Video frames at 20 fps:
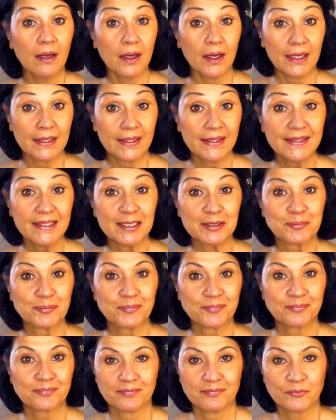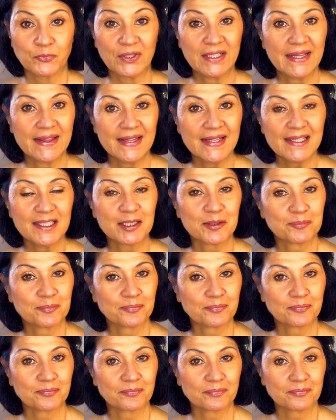I like it. What do you think?
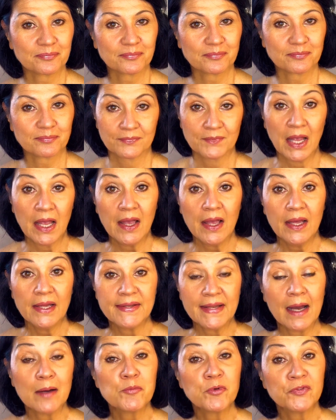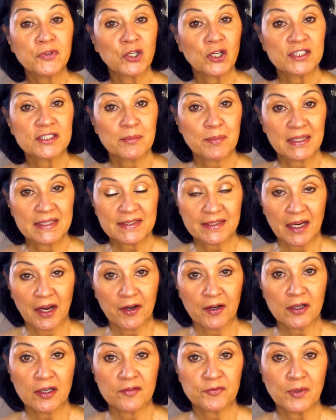Now moving on to
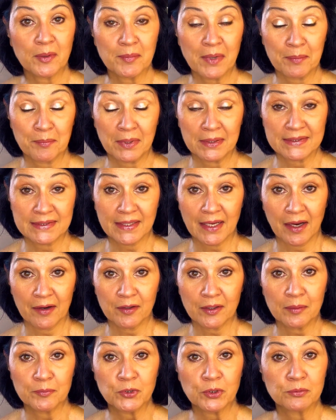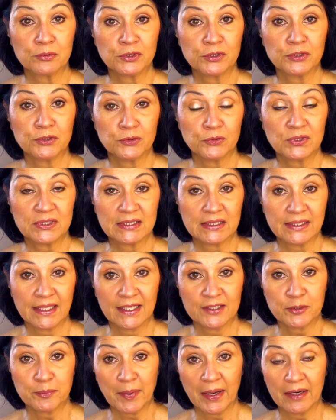mascara, and for my mascara, I'm going to use the
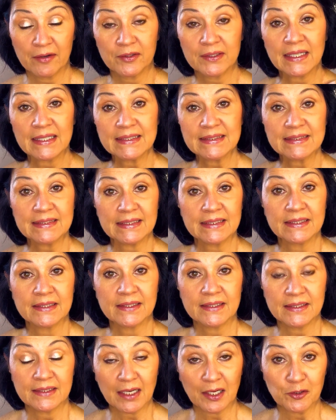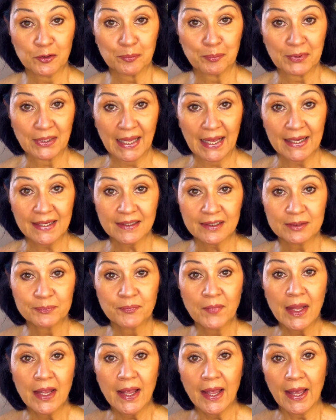Lash Paradise in the color Black.
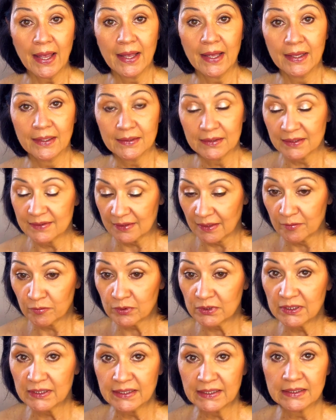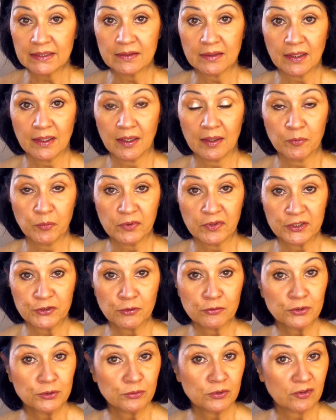And because I really think where I
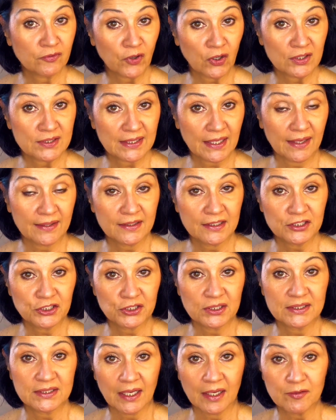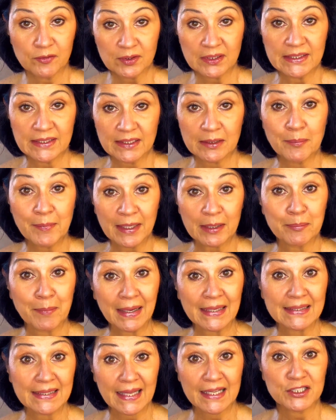don't do the false eyelashes, I really got to make
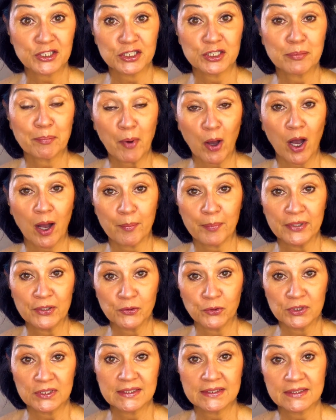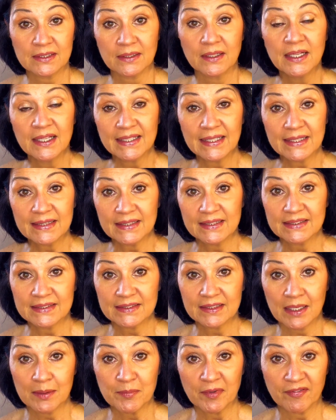my lashes pop in order to get this
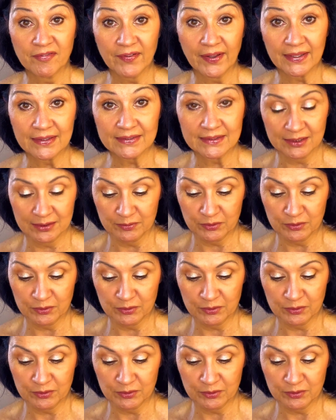same effect.